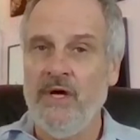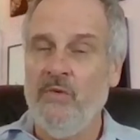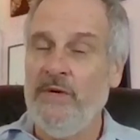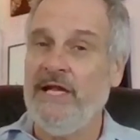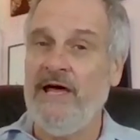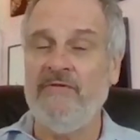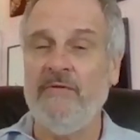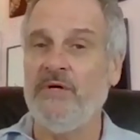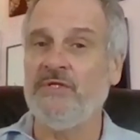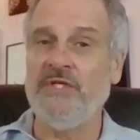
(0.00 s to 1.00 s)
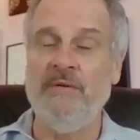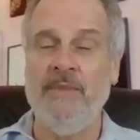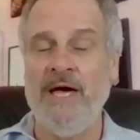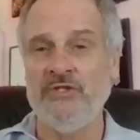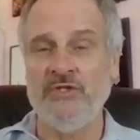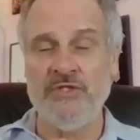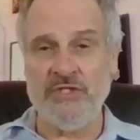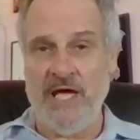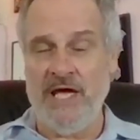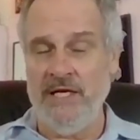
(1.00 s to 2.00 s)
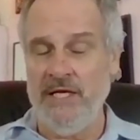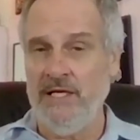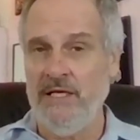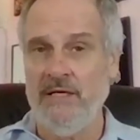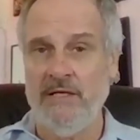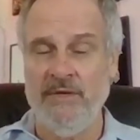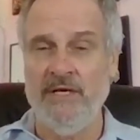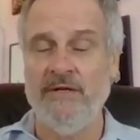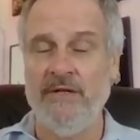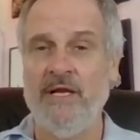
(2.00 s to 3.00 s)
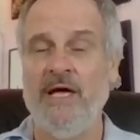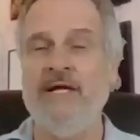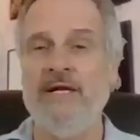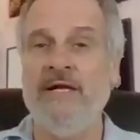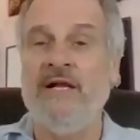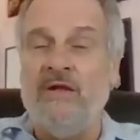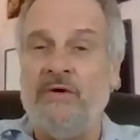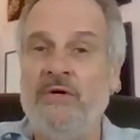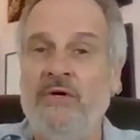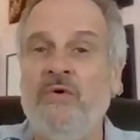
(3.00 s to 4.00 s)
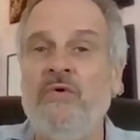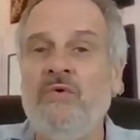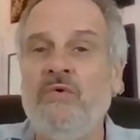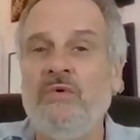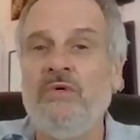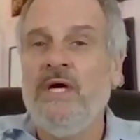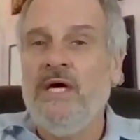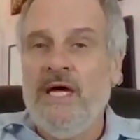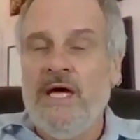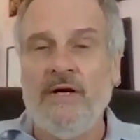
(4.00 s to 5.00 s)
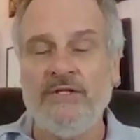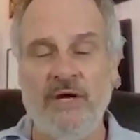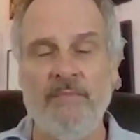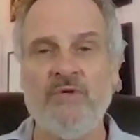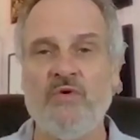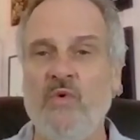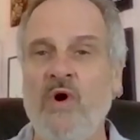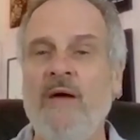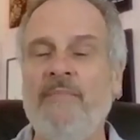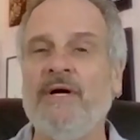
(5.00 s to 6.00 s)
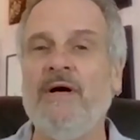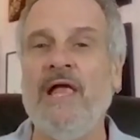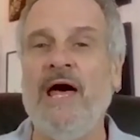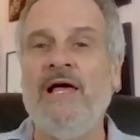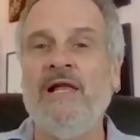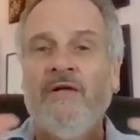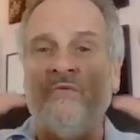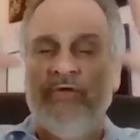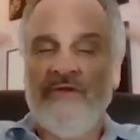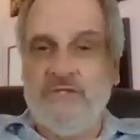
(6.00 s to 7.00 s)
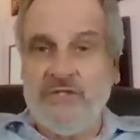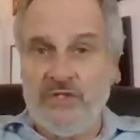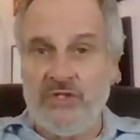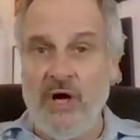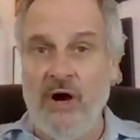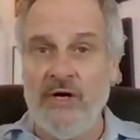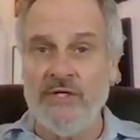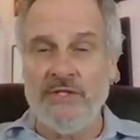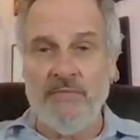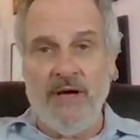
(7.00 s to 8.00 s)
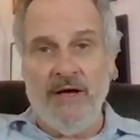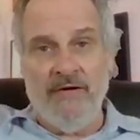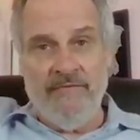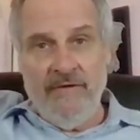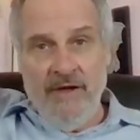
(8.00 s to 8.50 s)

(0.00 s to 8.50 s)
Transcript: We can have a person imagine standing in the middle of the night in a lagoon on some tropical island with the stars above